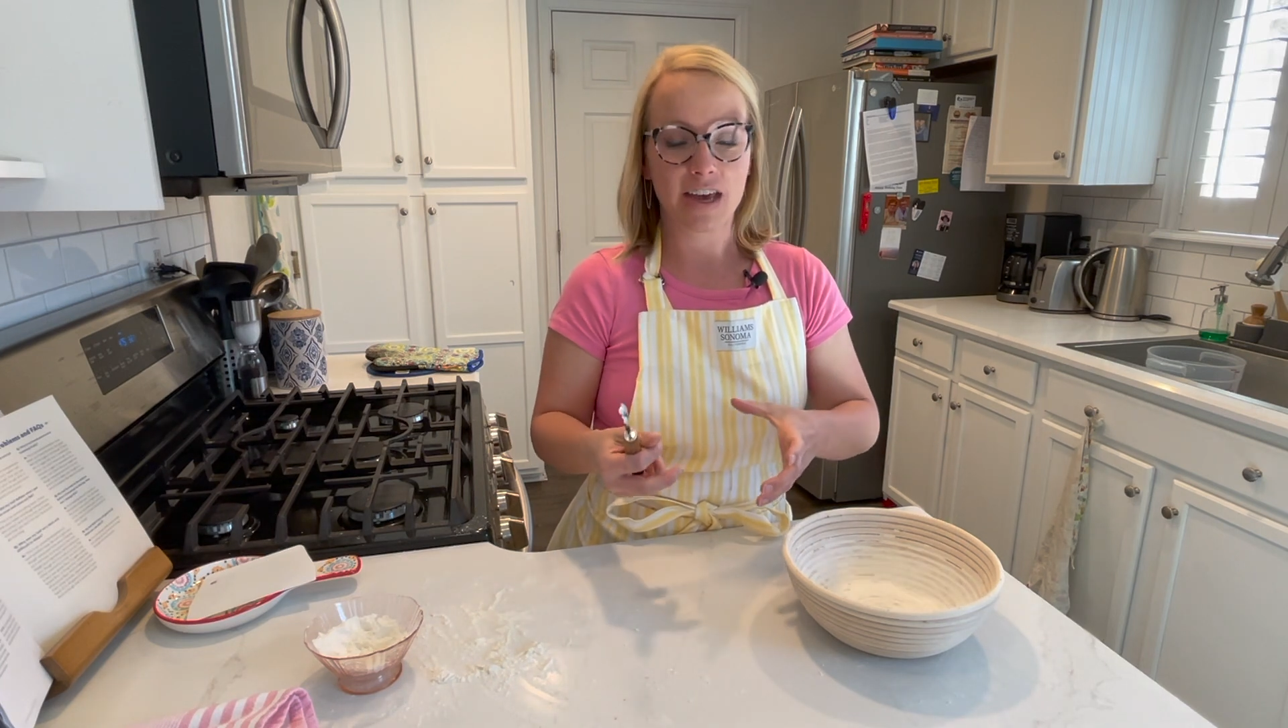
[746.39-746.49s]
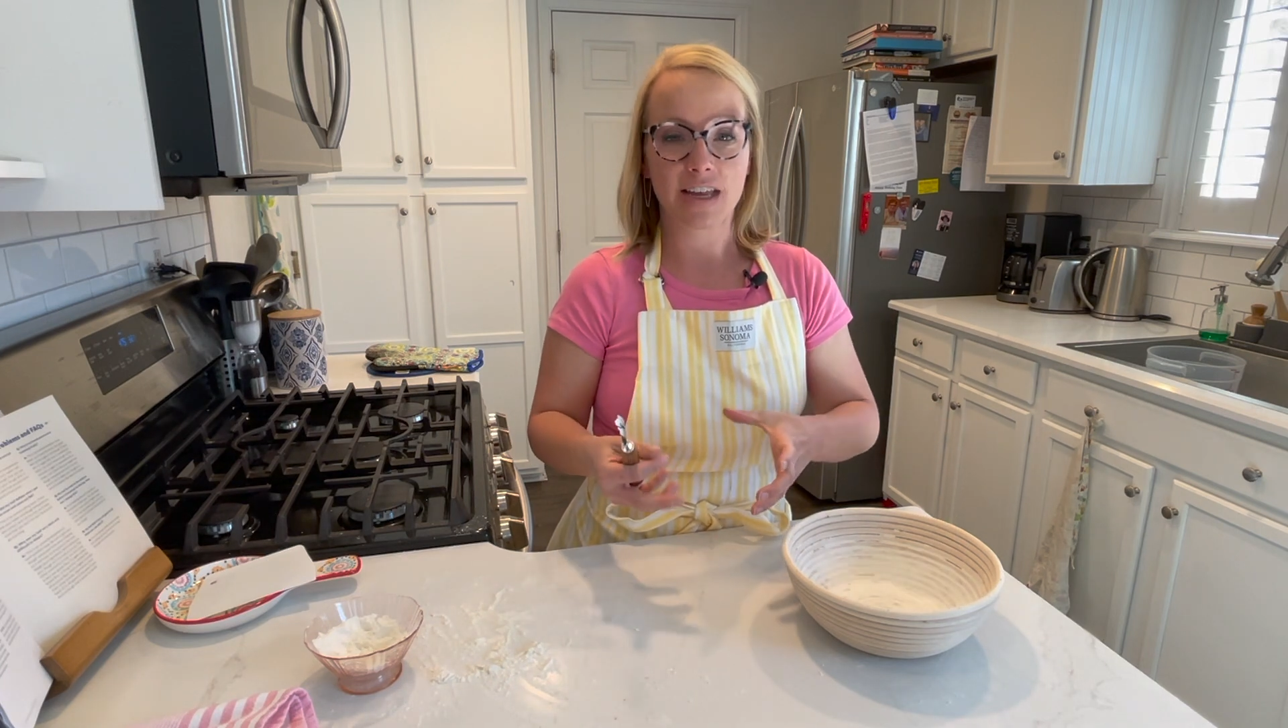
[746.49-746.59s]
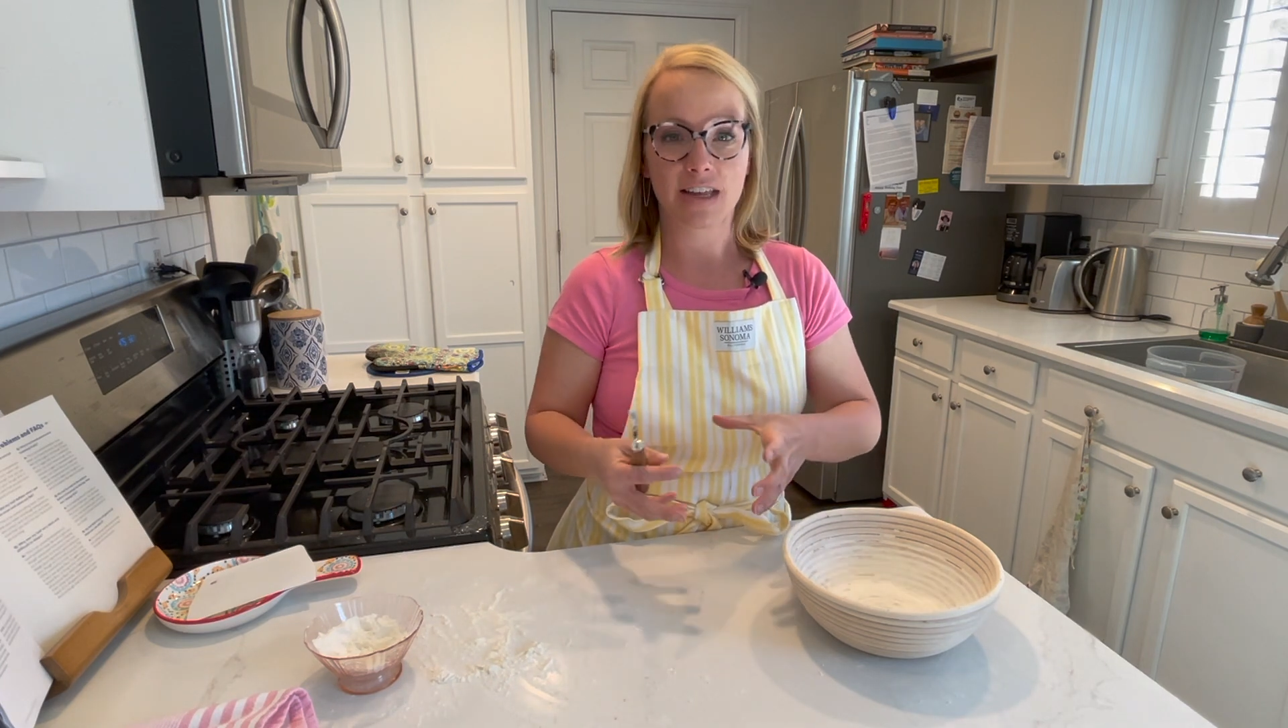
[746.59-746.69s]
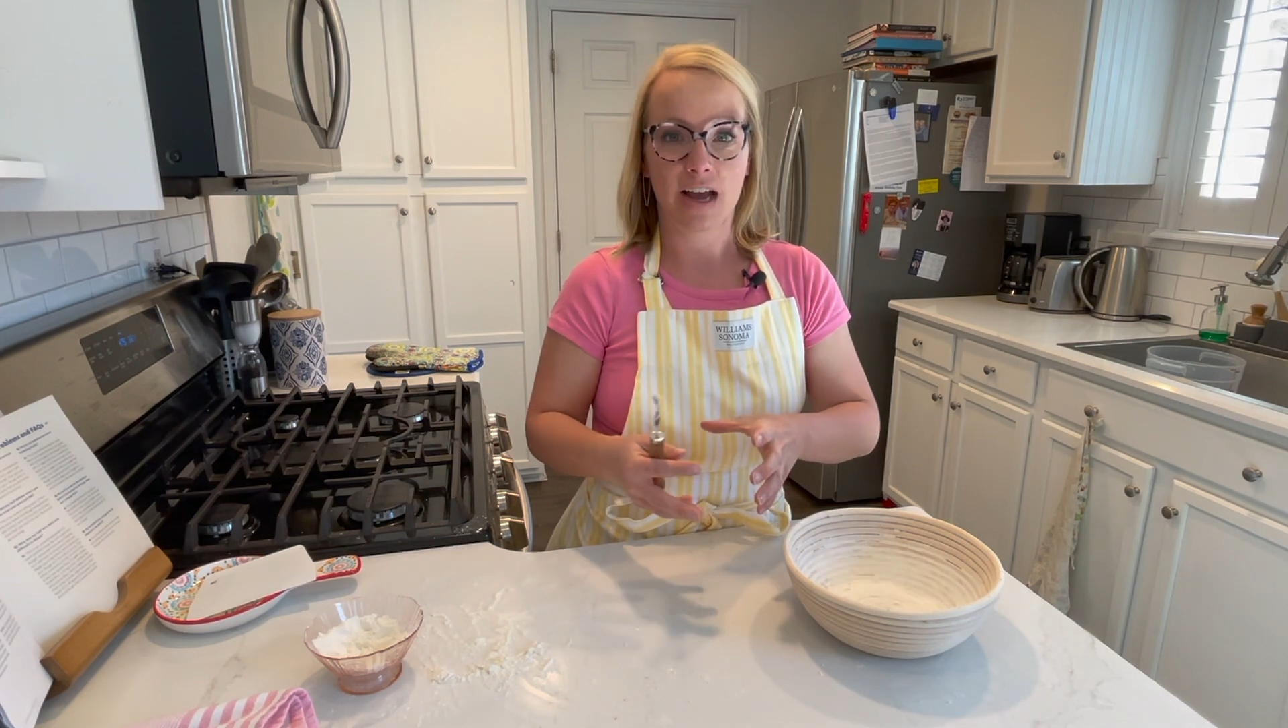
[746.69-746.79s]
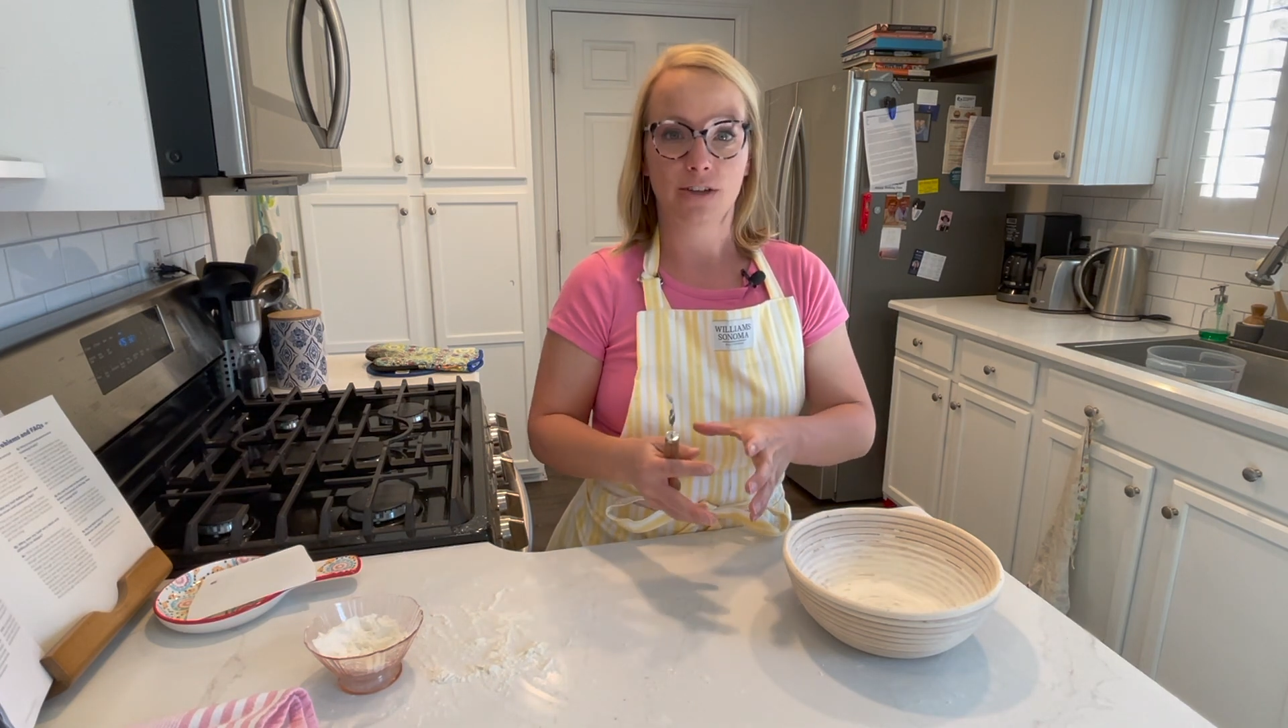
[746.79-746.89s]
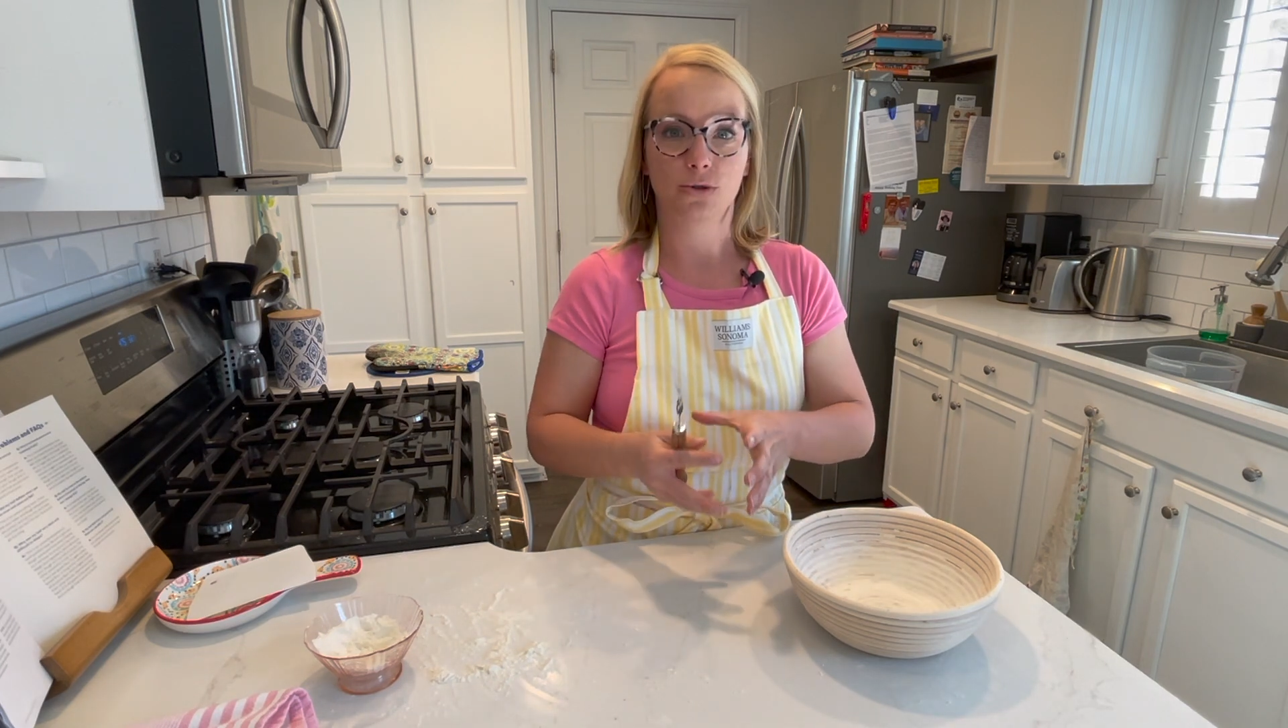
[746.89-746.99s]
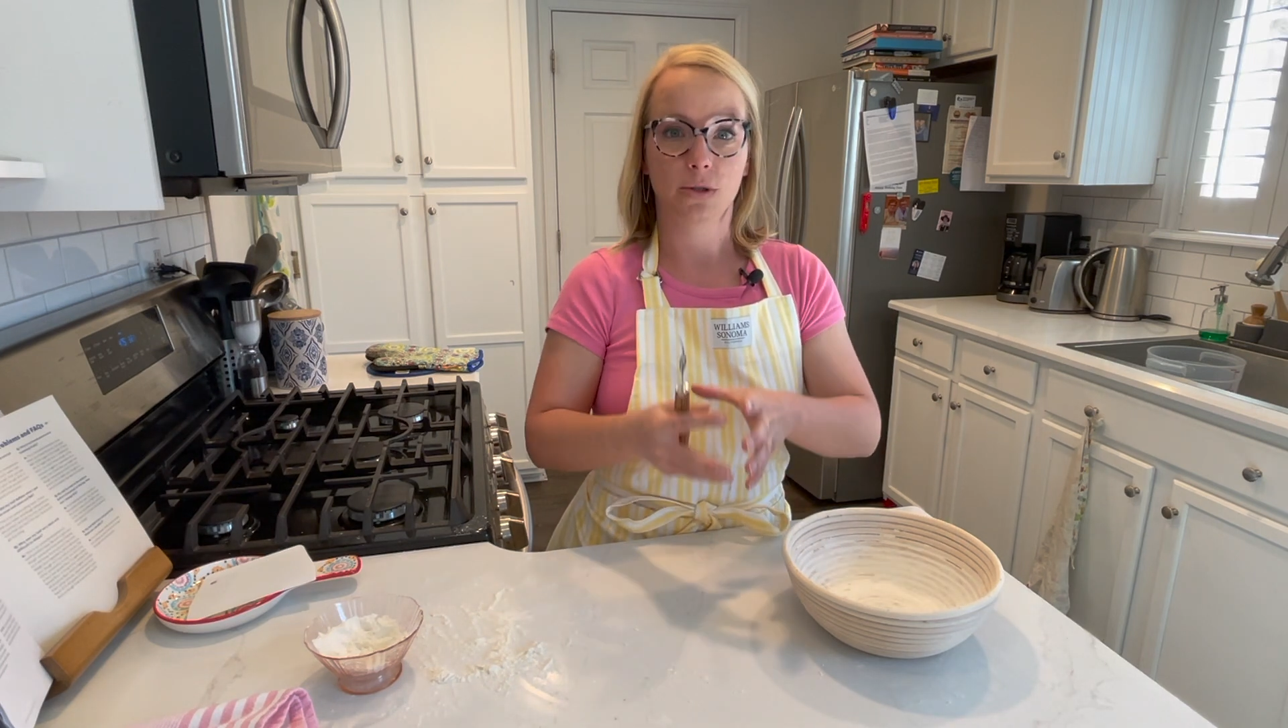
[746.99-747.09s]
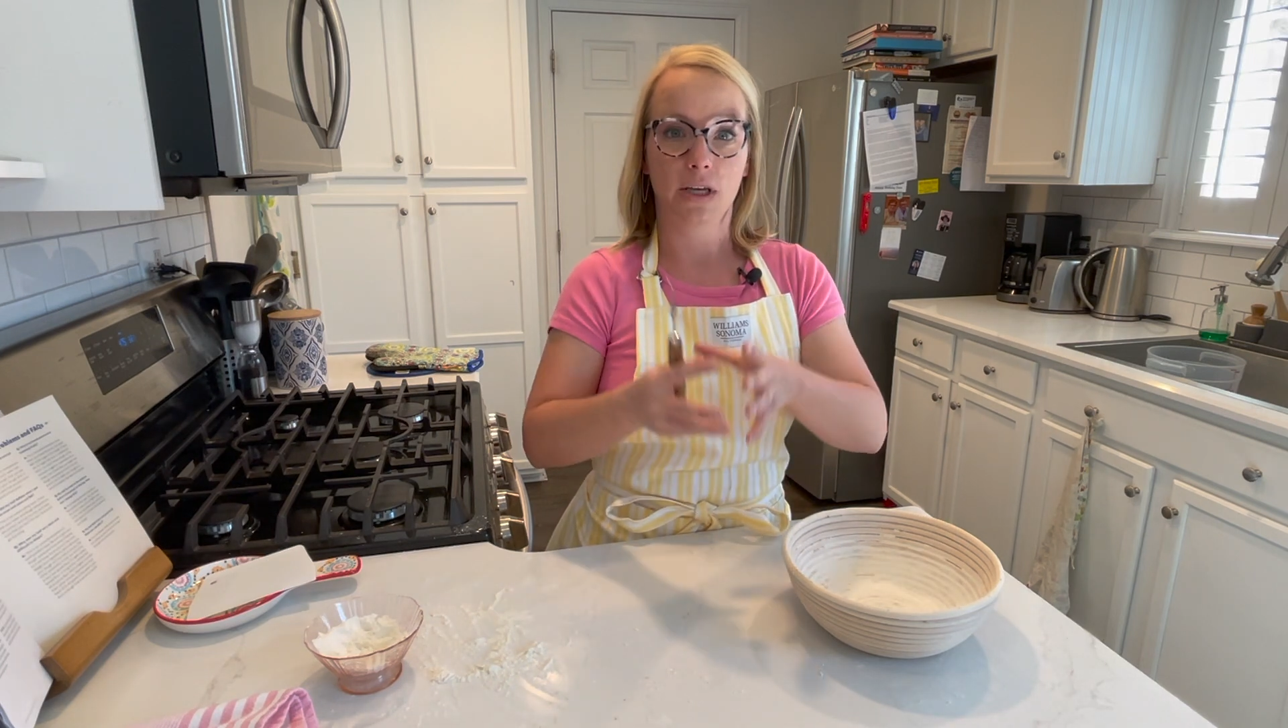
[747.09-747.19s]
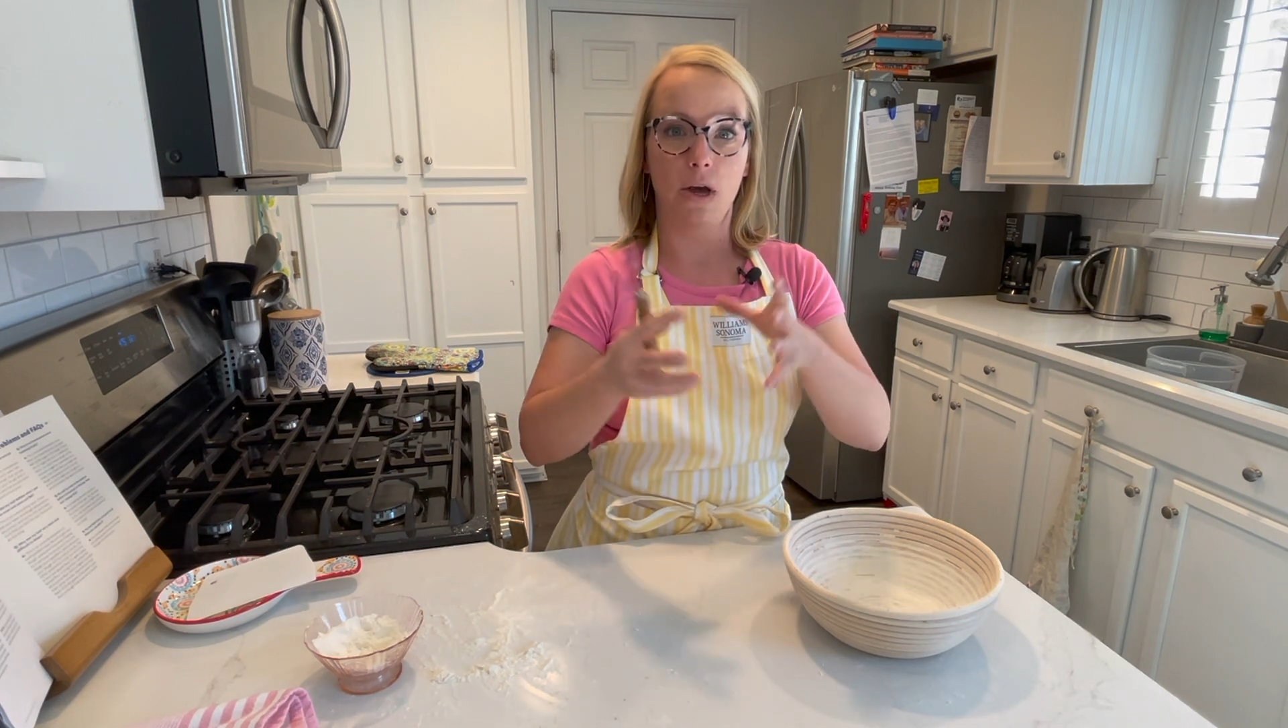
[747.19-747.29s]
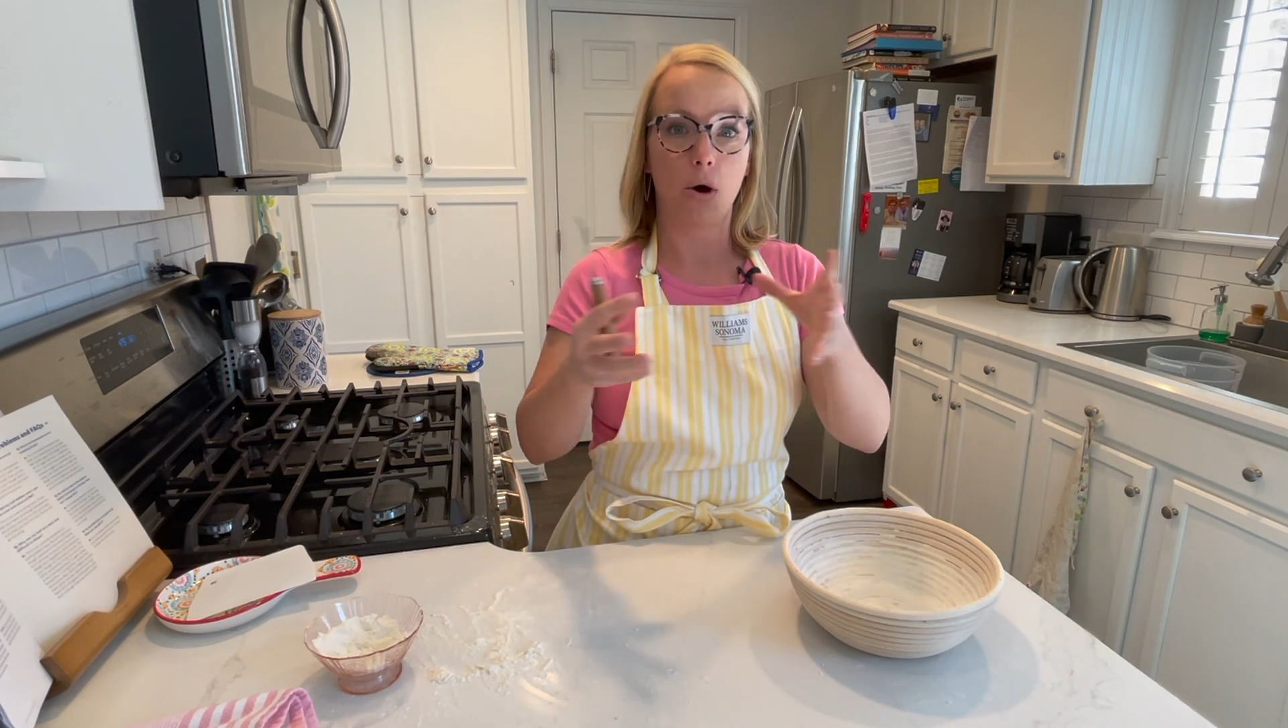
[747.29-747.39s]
it naturally